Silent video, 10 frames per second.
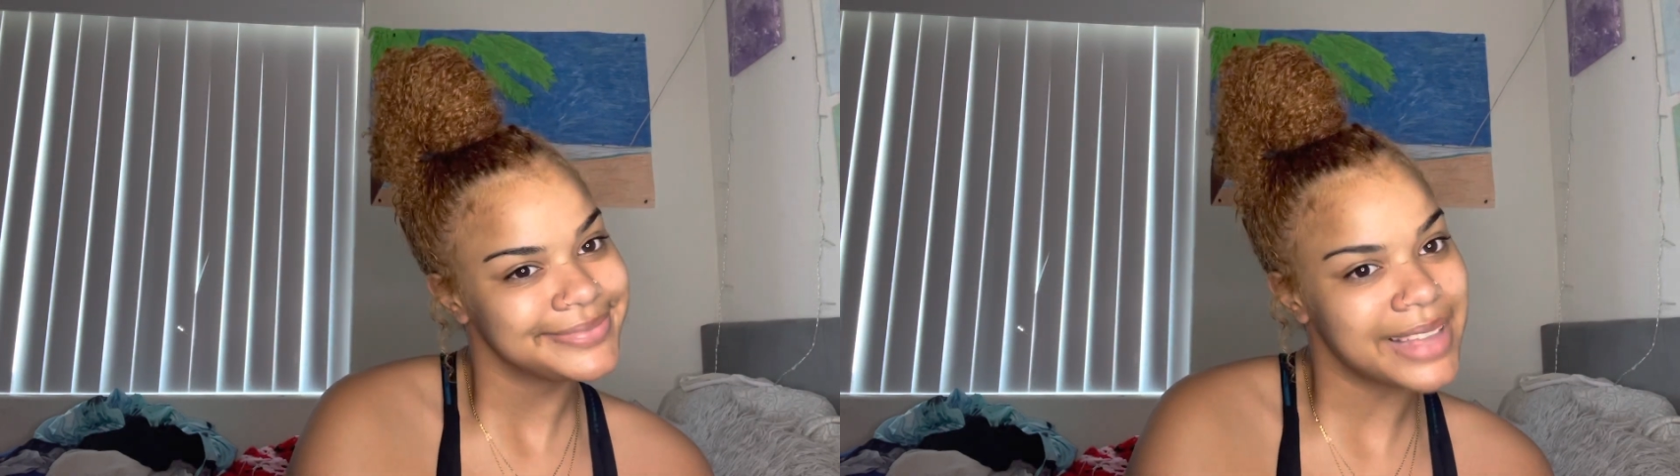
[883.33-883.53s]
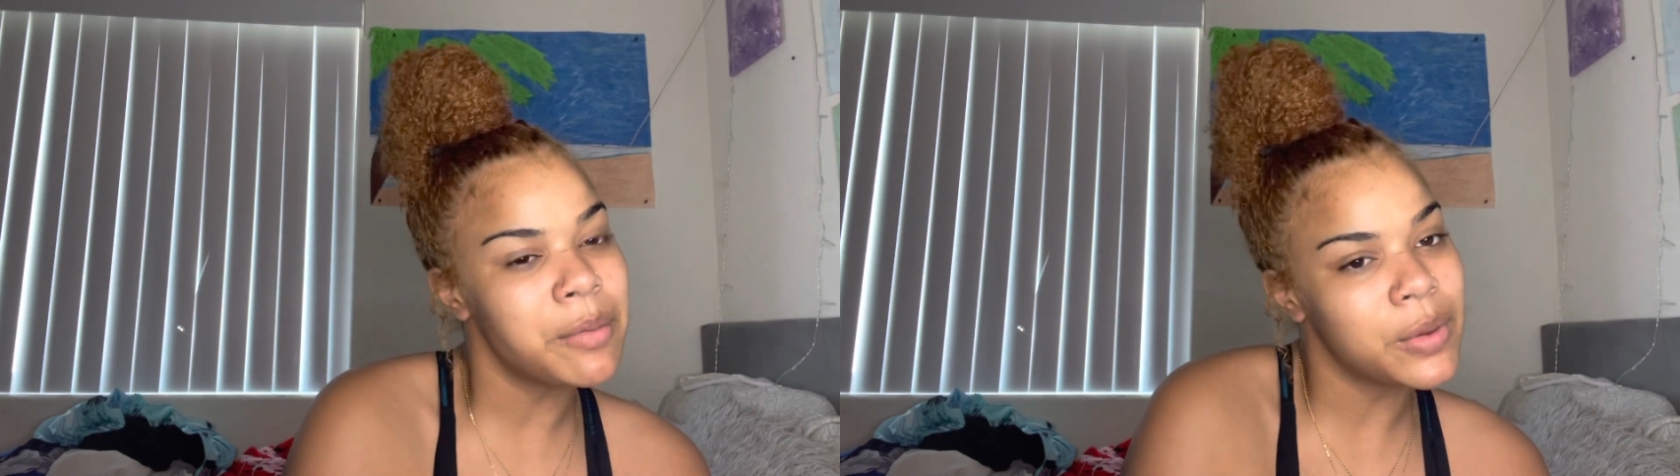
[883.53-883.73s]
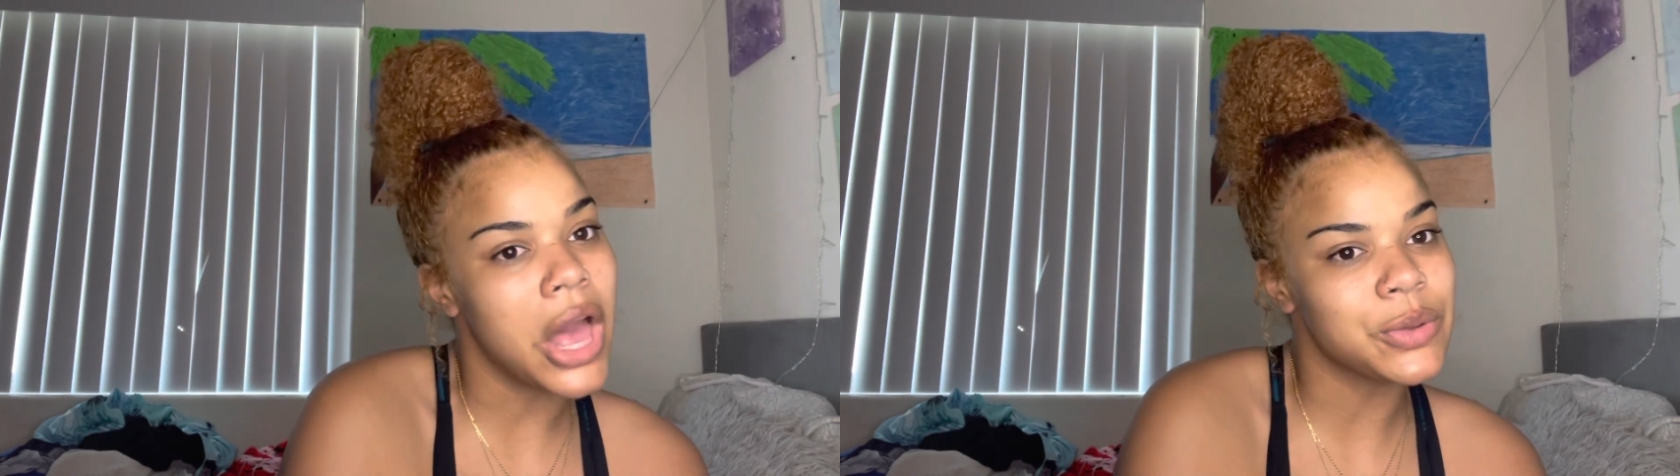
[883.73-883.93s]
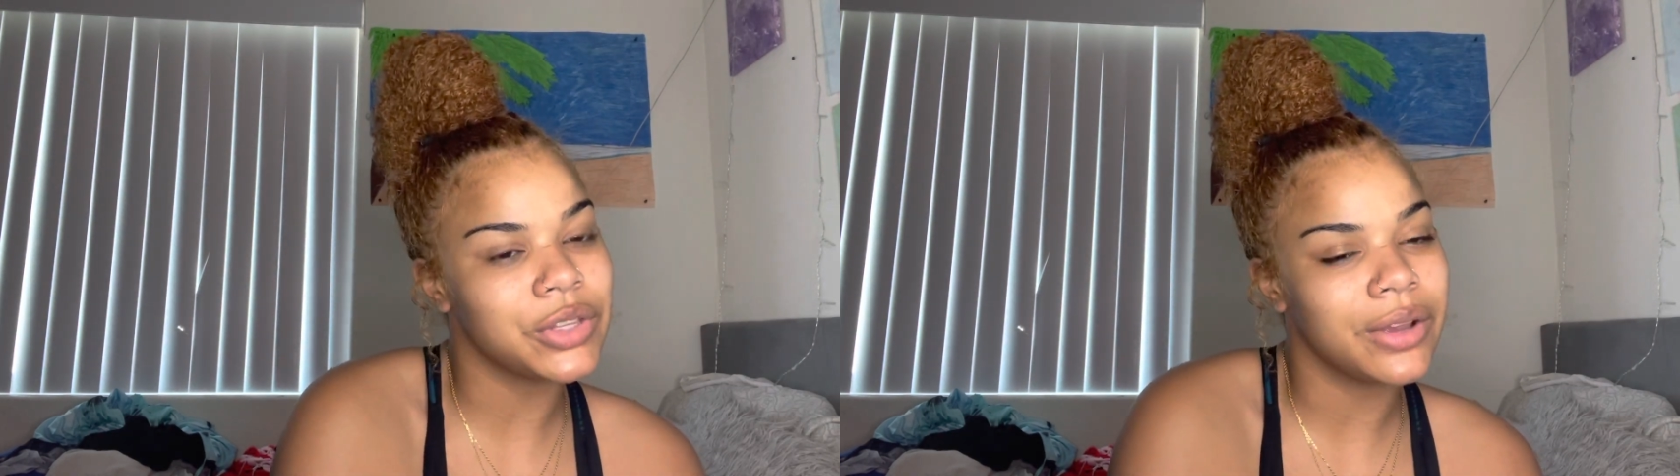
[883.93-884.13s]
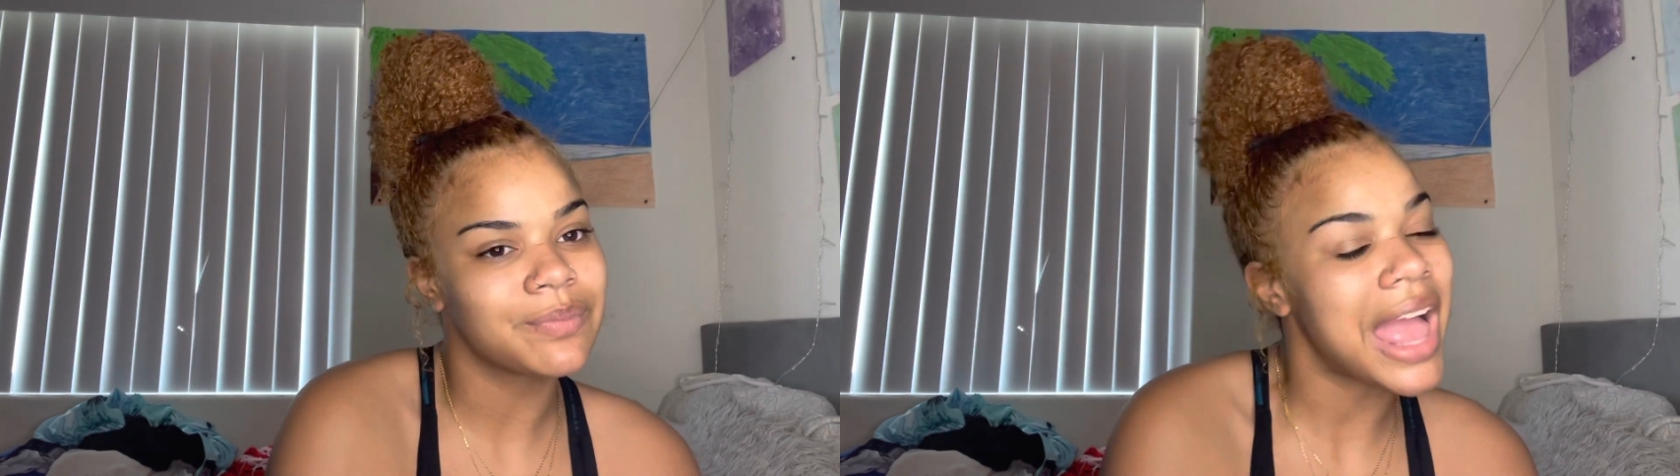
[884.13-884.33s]
I'm going to be honest with
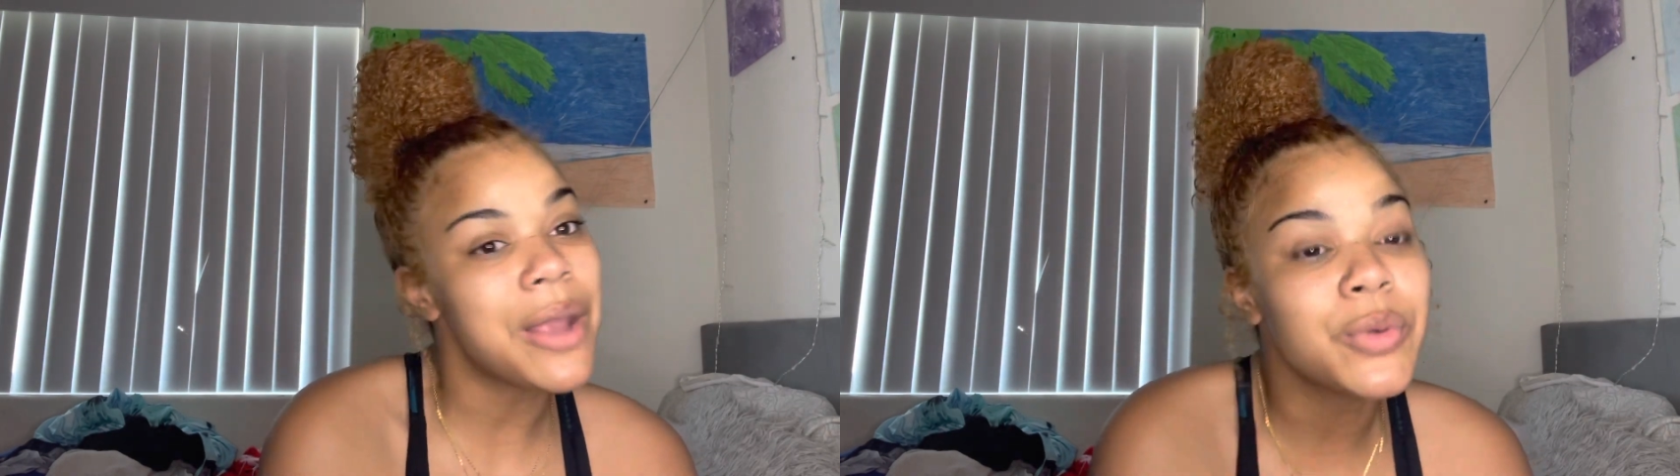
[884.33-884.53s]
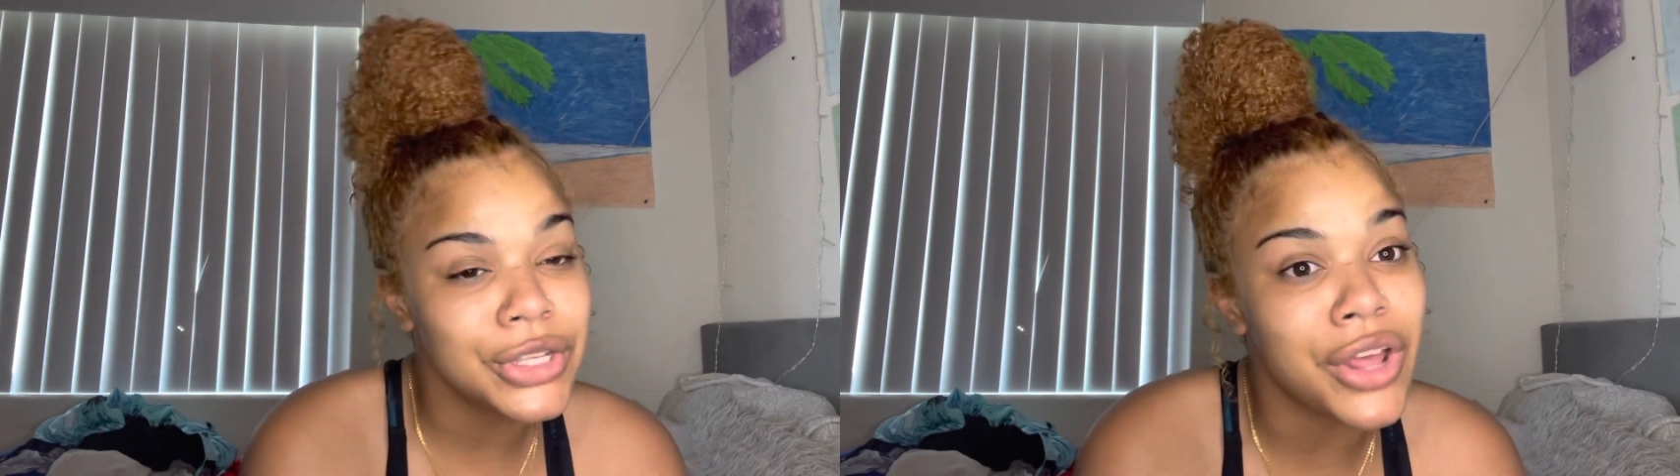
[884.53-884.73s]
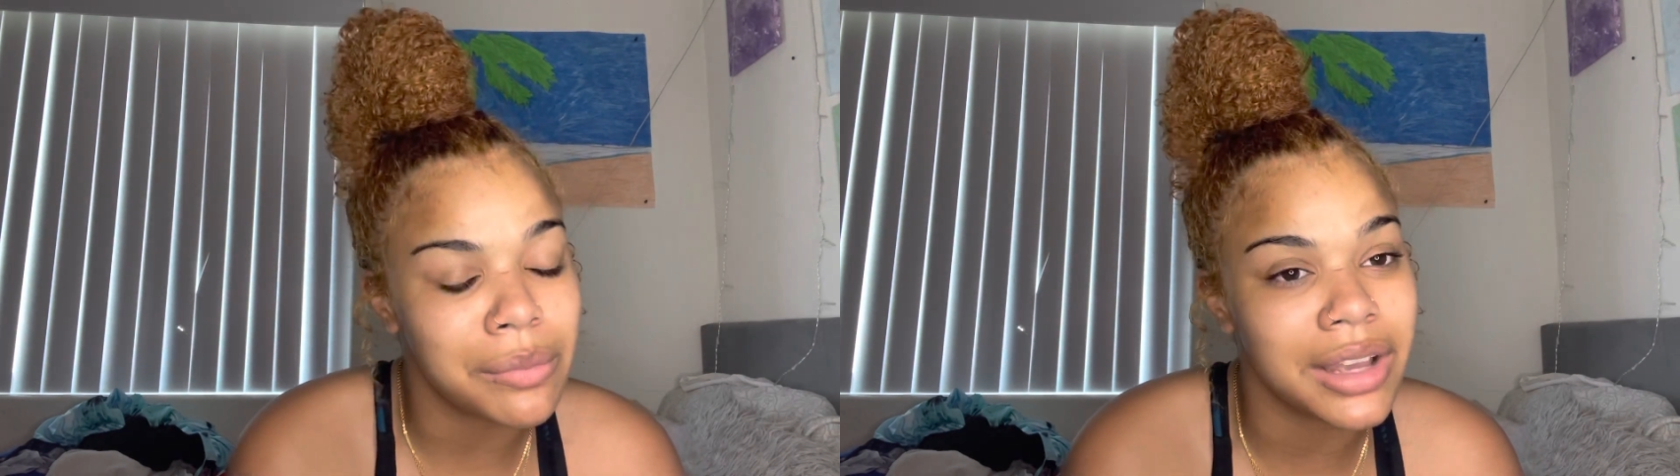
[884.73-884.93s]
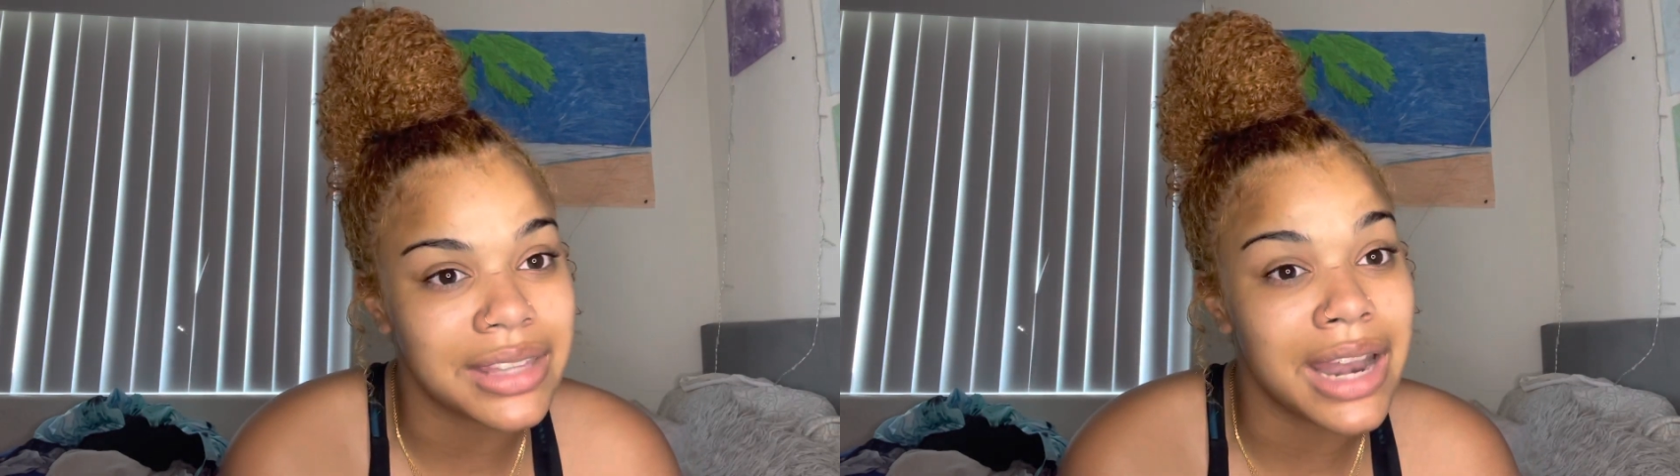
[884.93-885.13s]
you. I really don't want that.